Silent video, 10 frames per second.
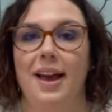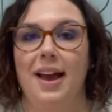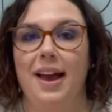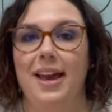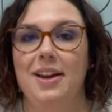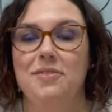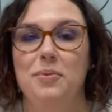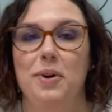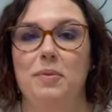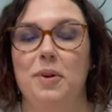Hey
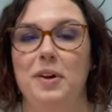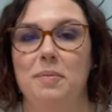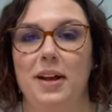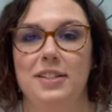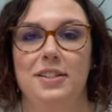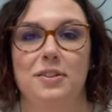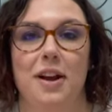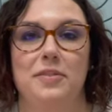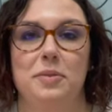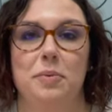everyone, welcome back to the
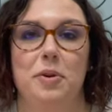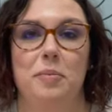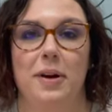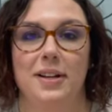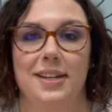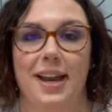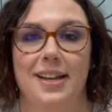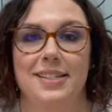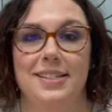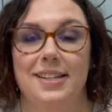Crafty Pearl
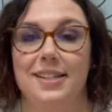podcast.